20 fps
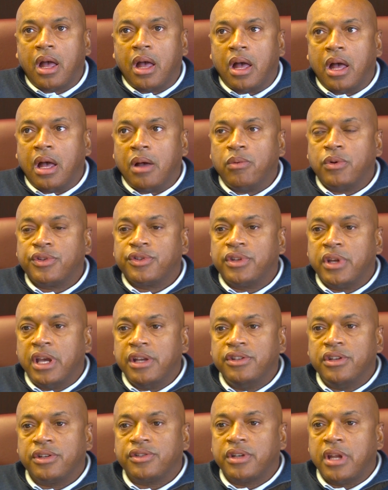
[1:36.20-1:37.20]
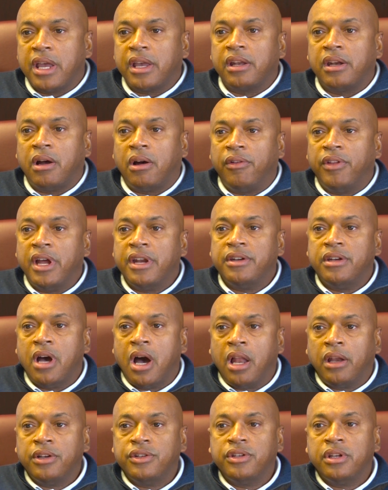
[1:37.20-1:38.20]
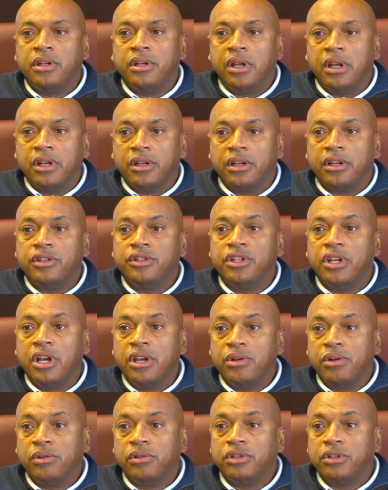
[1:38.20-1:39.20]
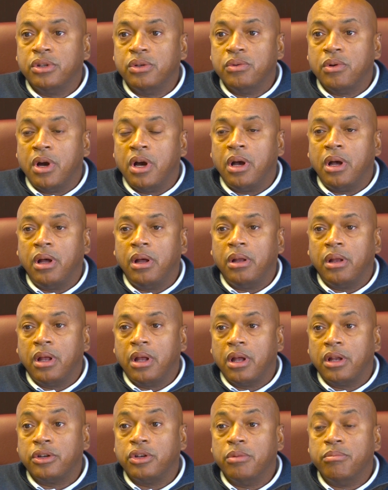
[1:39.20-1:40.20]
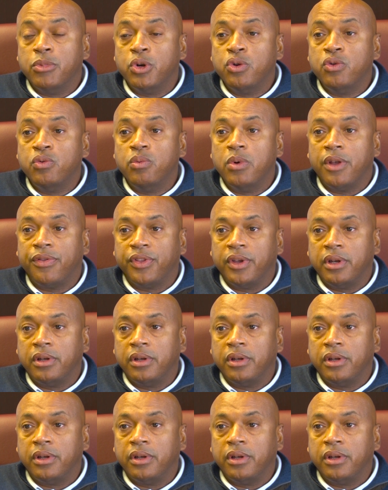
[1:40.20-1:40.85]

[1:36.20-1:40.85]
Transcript: I would say just taking all that knowledge and, and continue to uh, to move with